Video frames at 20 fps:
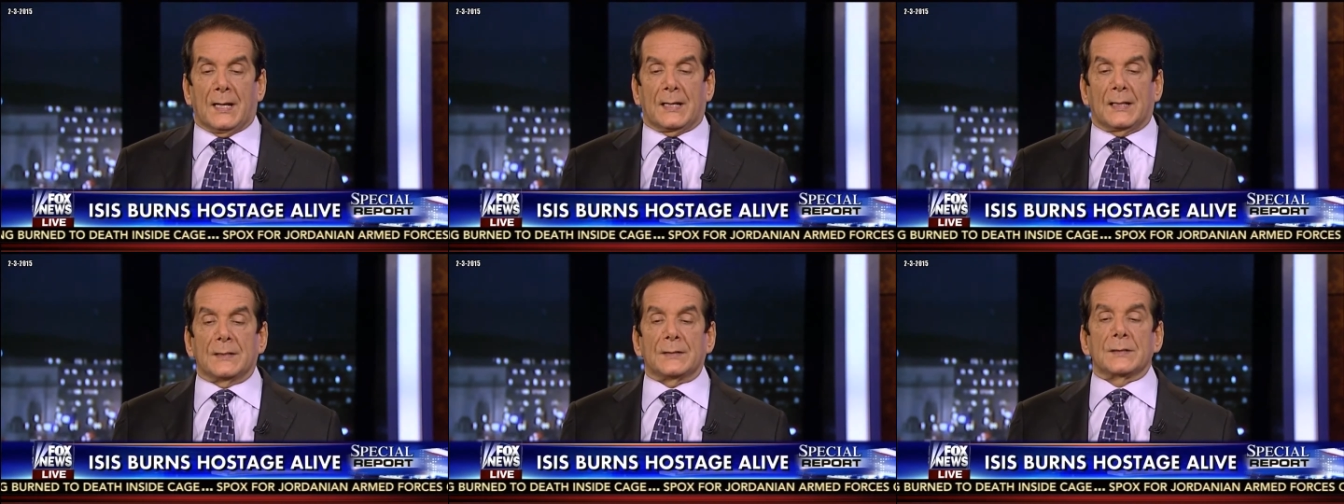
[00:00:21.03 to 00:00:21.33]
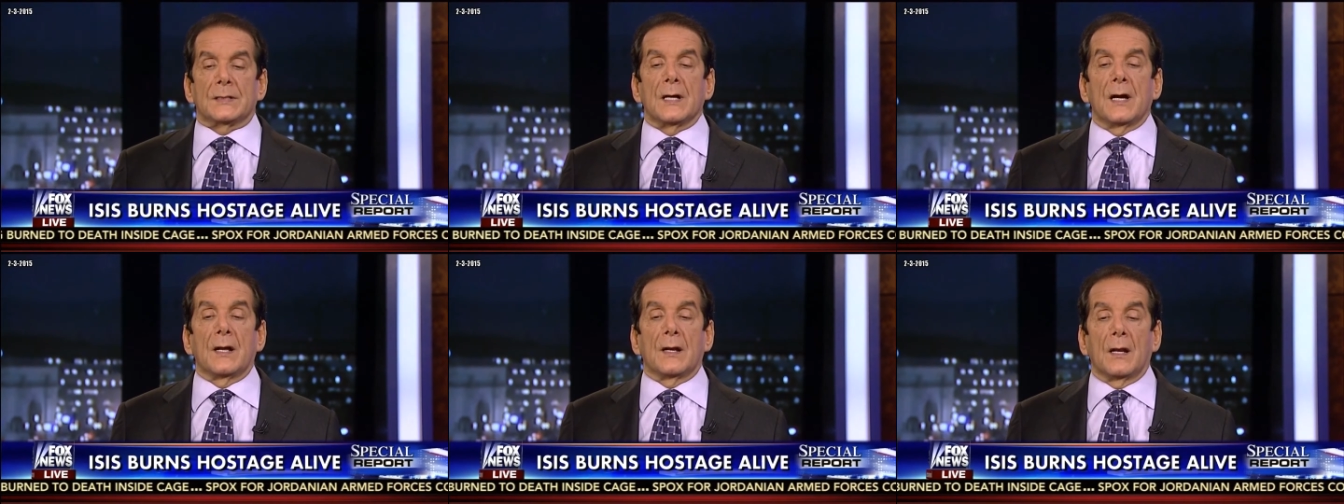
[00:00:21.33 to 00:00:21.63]

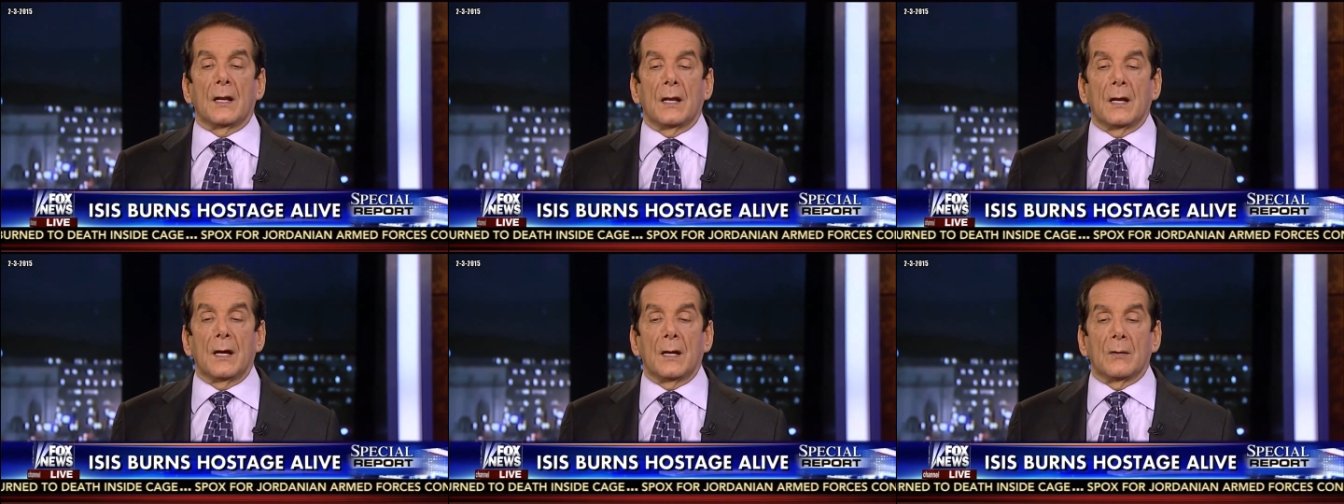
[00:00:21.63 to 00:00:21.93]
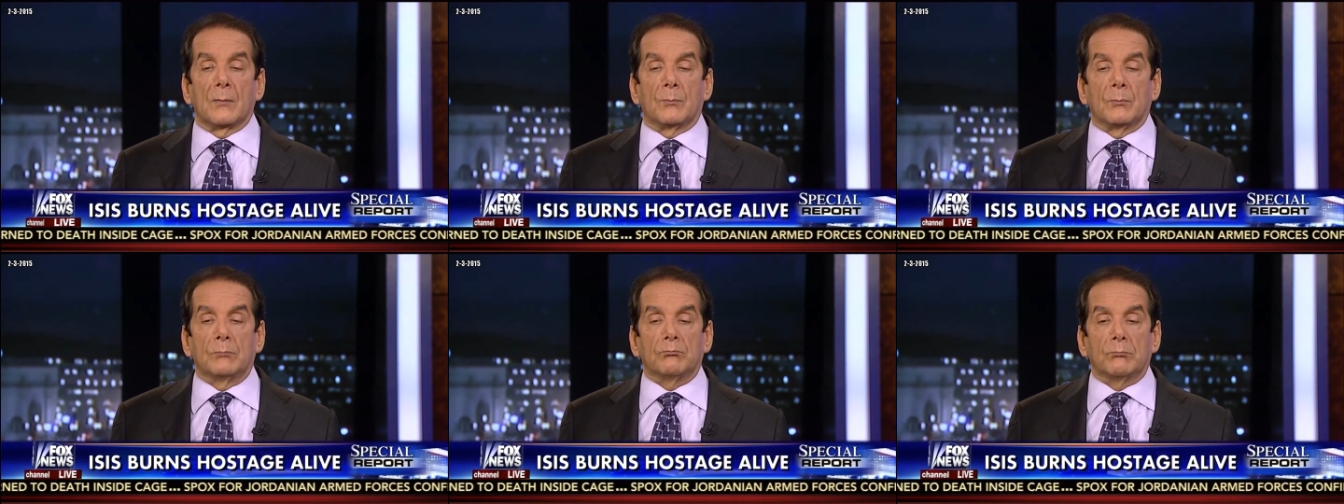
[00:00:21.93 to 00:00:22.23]
It's got a
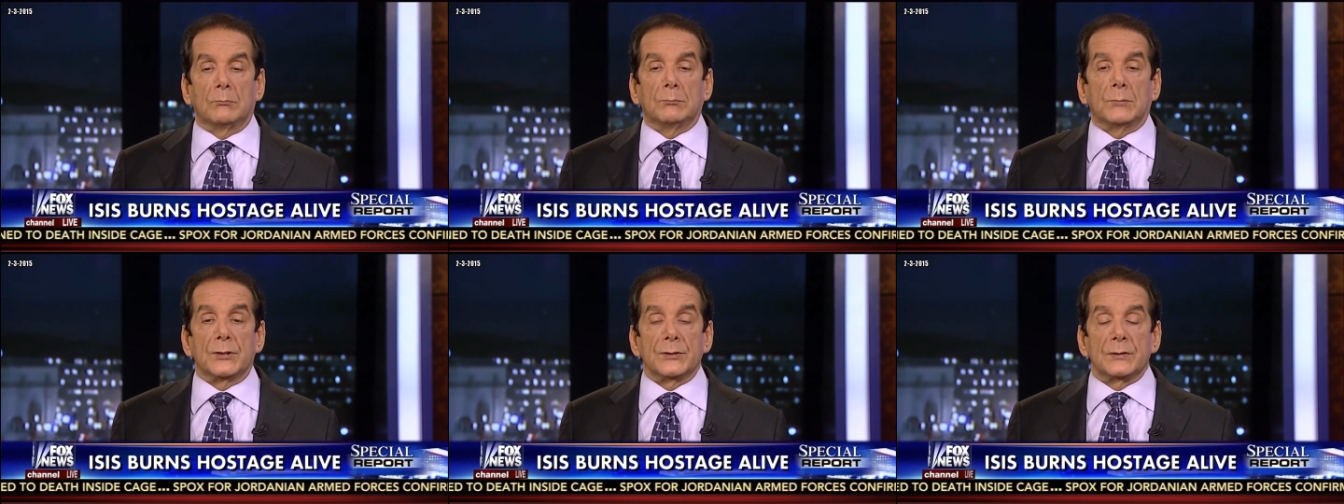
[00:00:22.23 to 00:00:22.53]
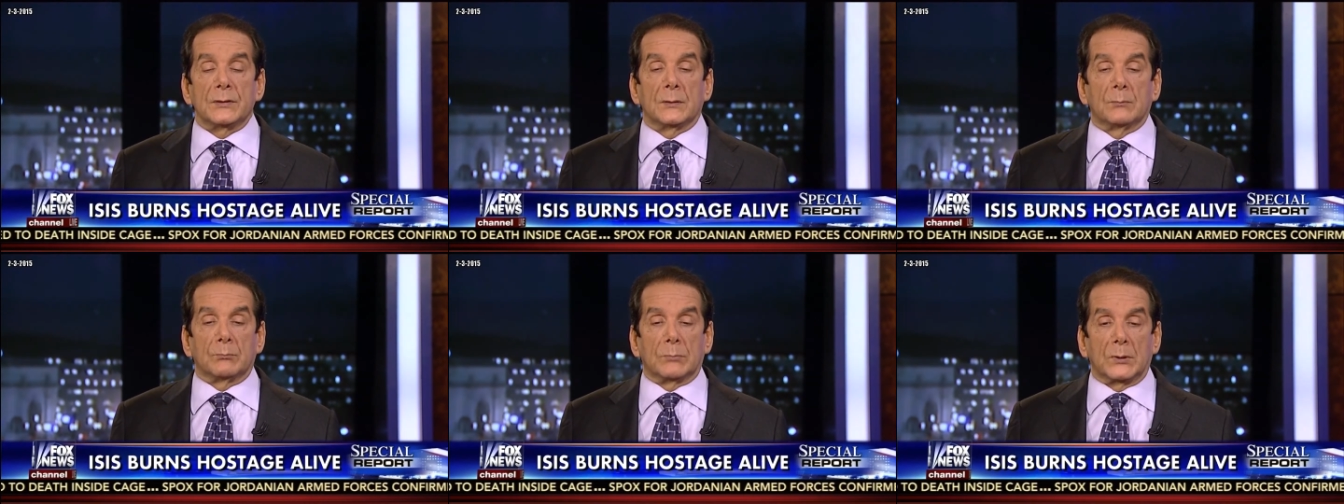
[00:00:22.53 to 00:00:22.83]
lot of
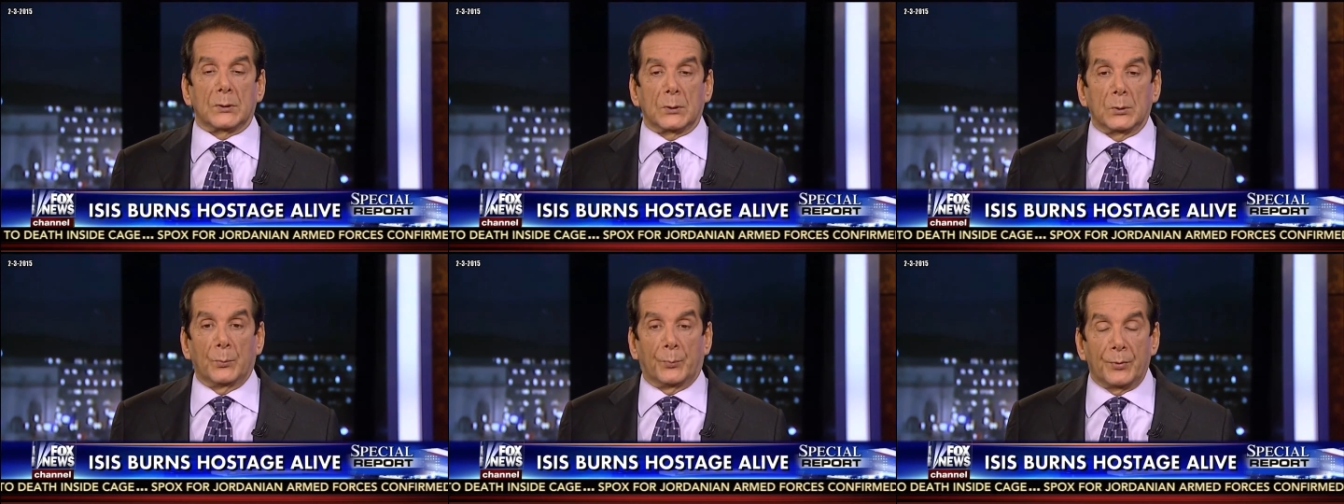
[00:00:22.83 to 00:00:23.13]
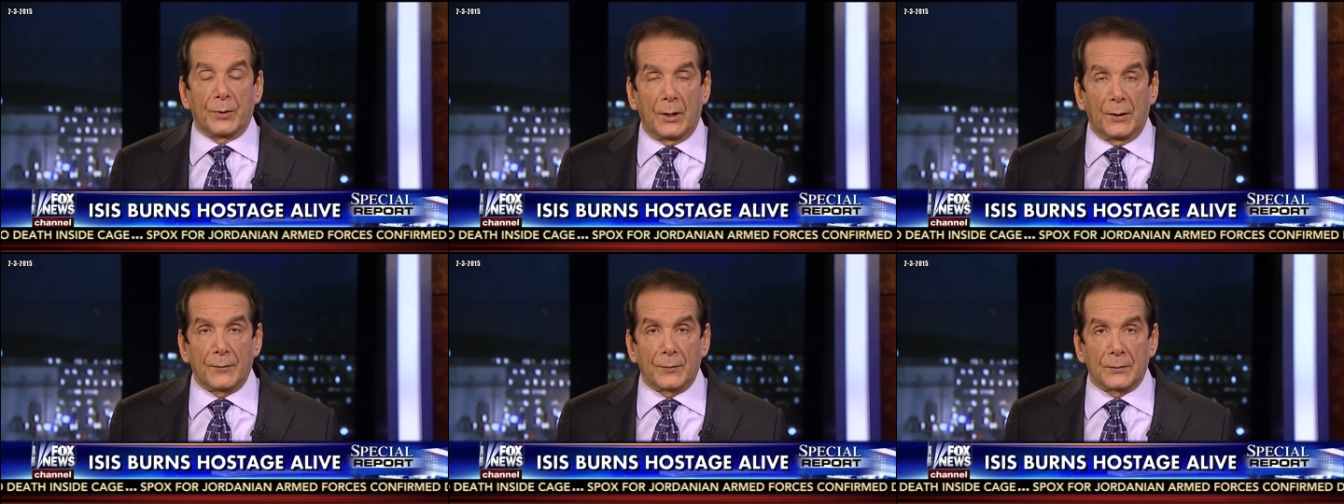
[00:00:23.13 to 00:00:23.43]
Muslim
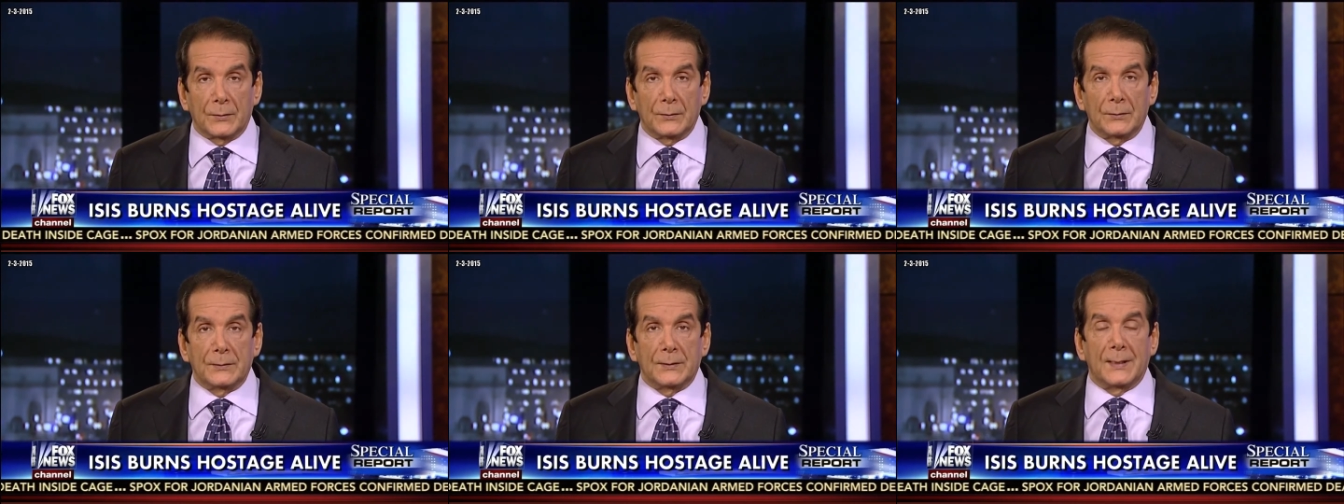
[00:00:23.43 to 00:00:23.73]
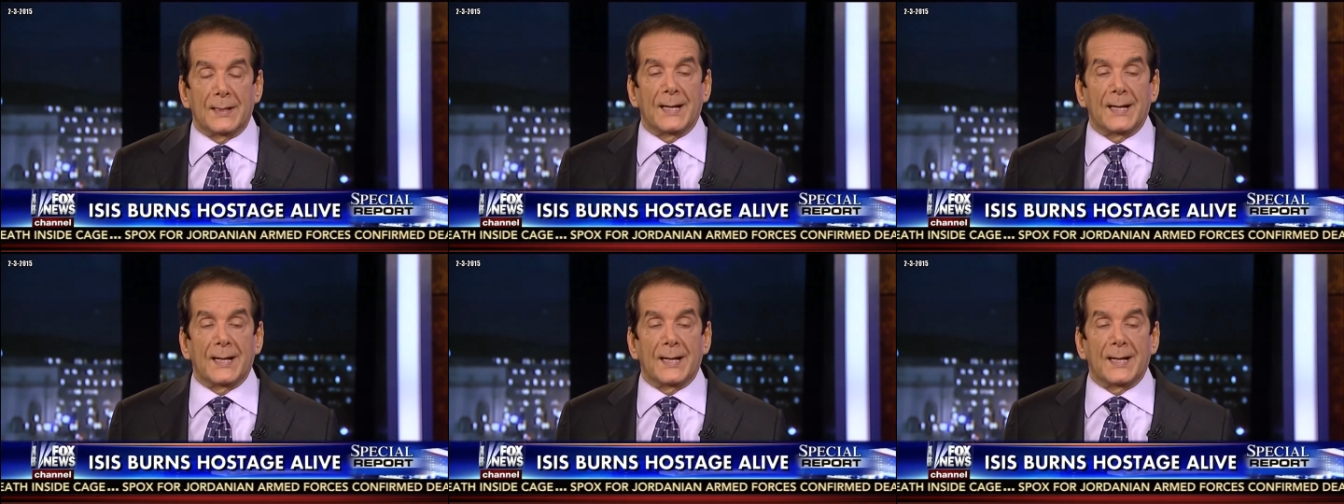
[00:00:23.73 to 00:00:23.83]
Brotherhood.